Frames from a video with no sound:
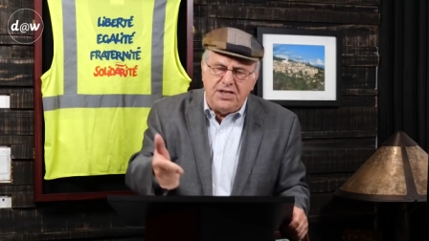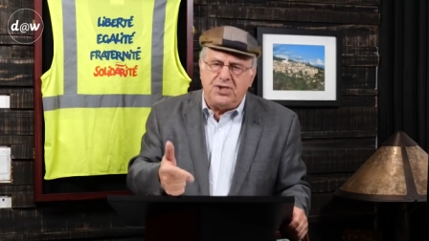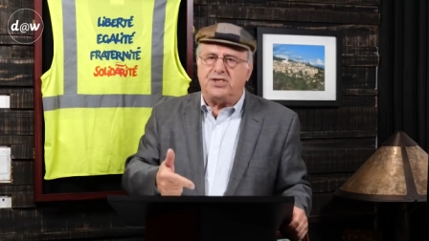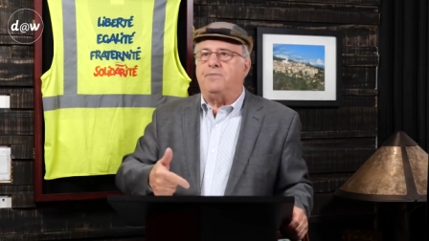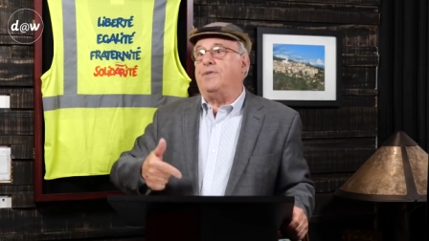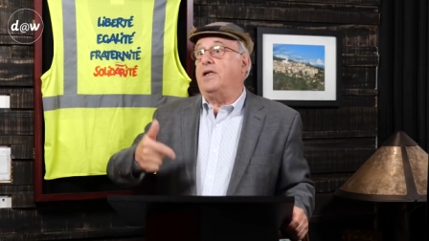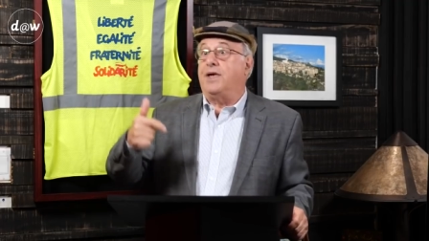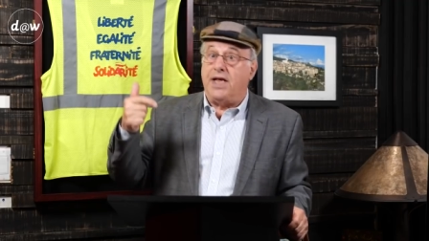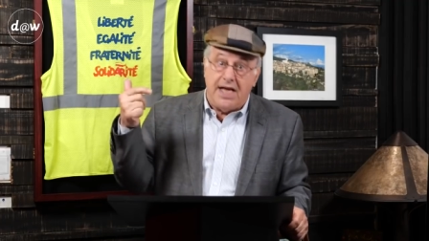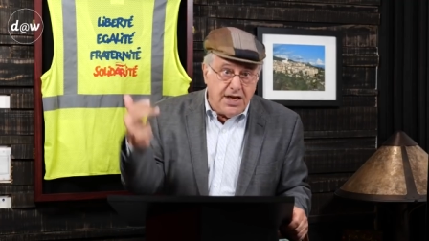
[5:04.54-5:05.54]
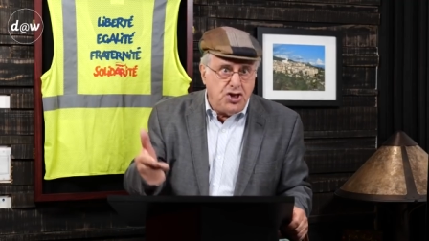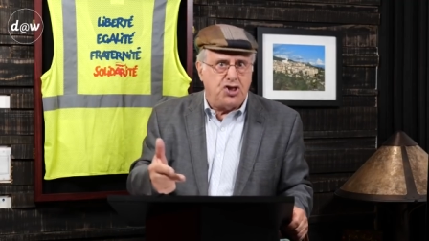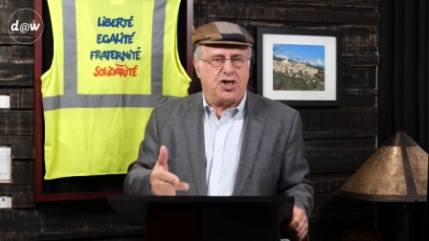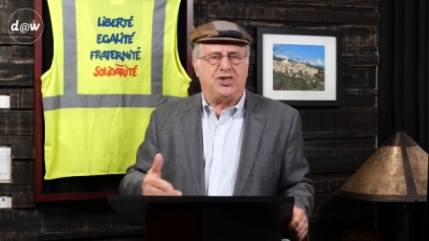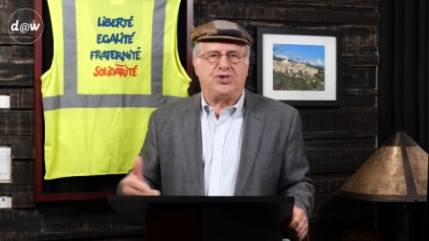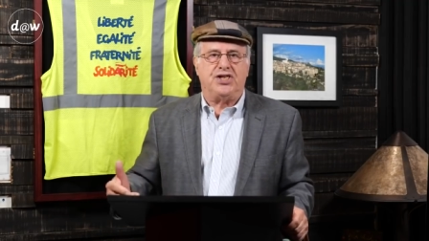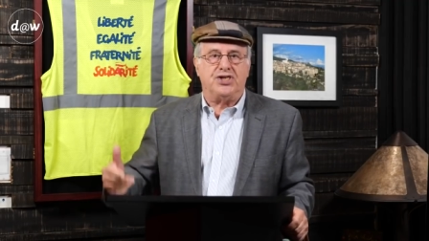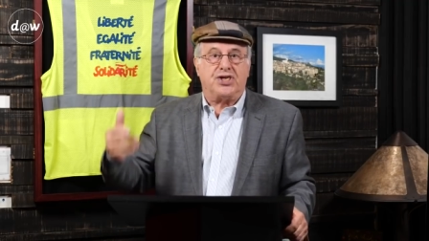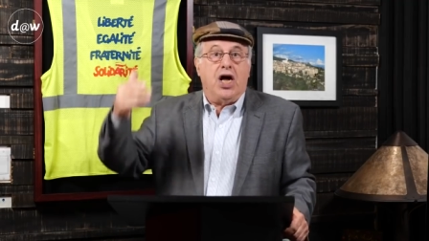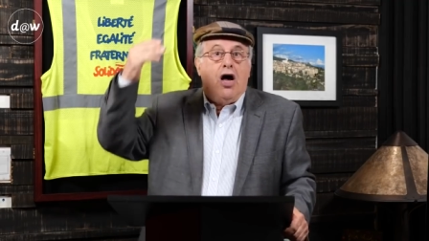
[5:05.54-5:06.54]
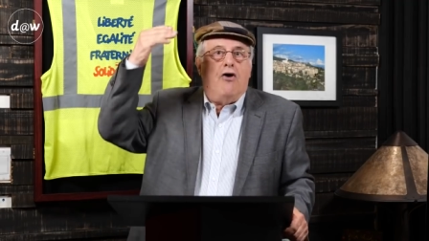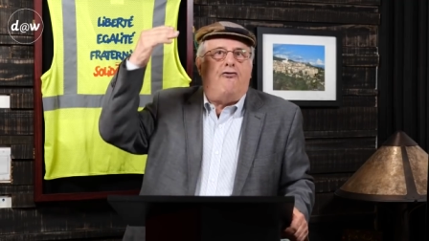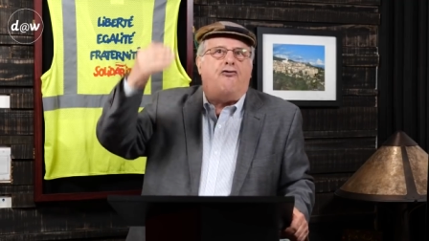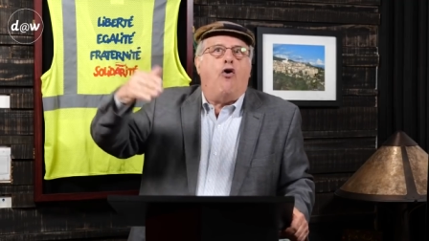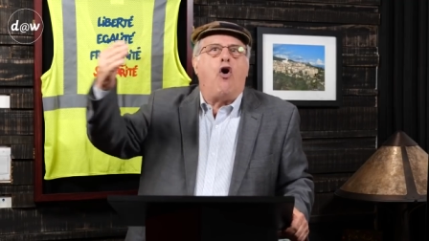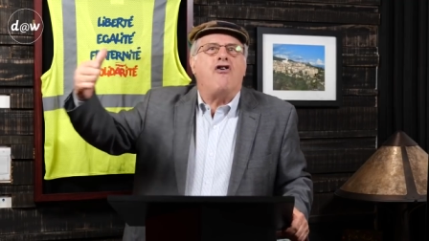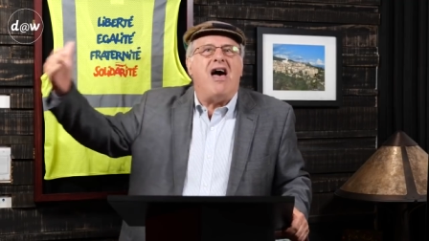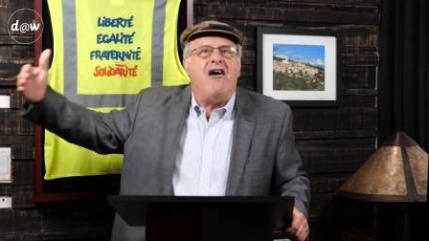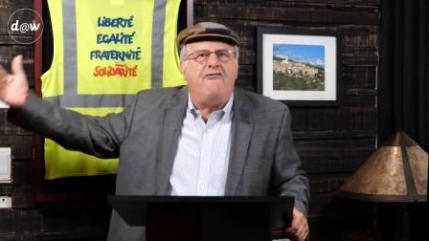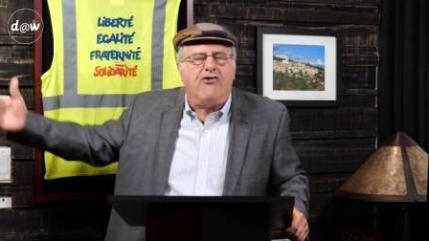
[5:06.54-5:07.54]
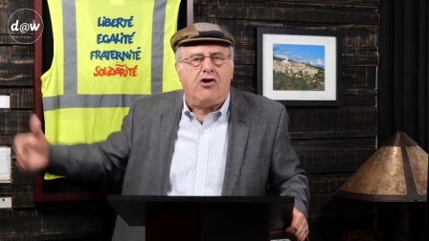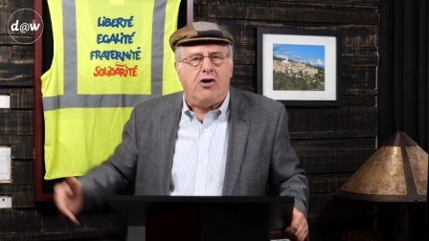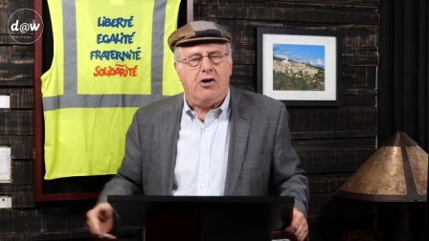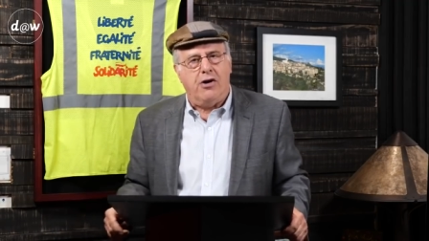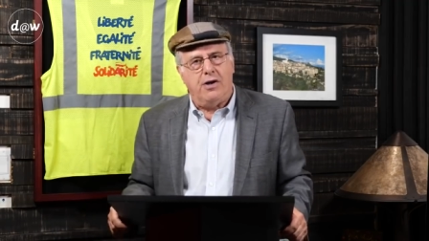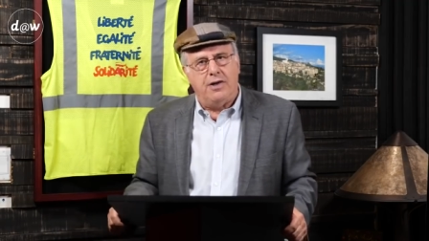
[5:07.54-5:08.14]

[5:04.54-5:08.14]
instability, injustice forever.